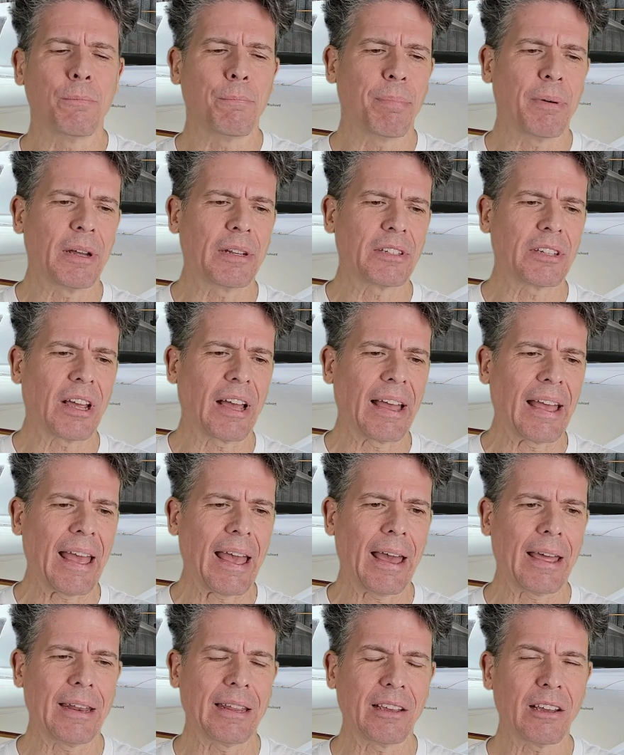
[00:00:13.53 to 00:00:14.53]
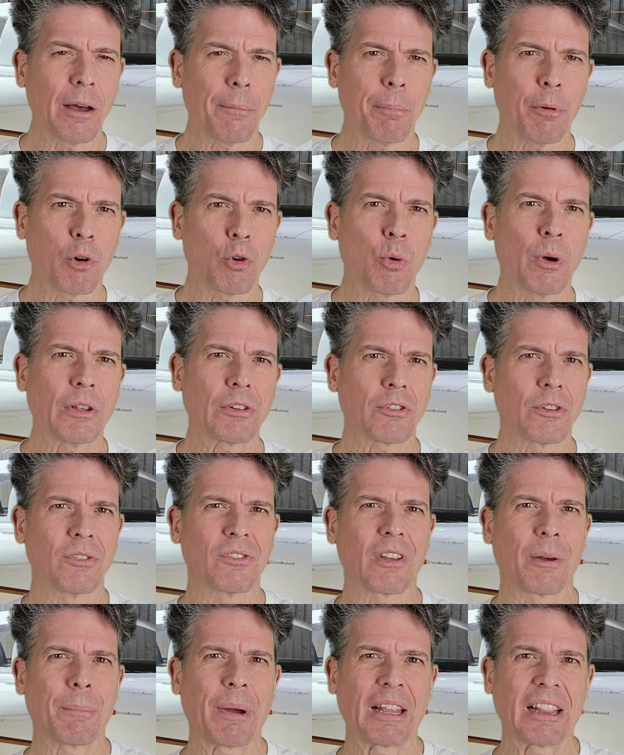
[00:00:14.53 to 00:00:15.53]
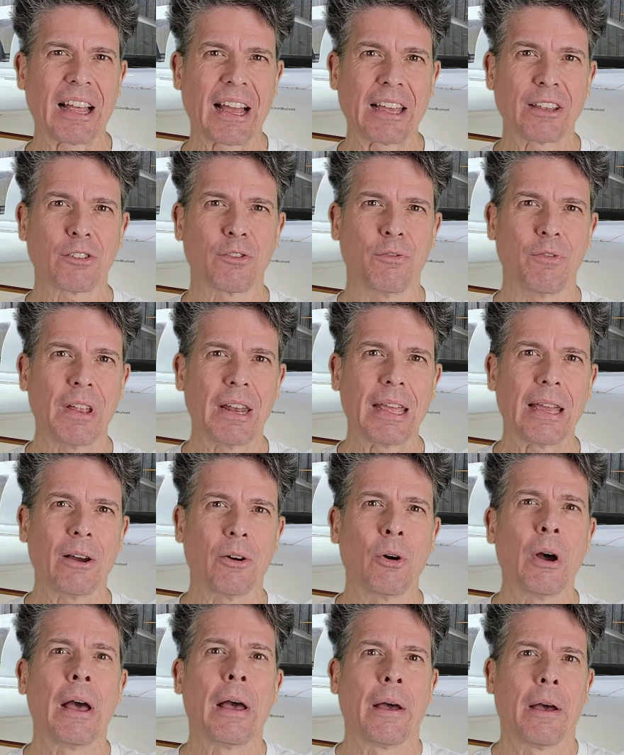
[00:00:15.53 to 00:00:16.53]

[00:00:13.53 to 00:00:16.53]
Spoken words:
but I had a couple questions on my last video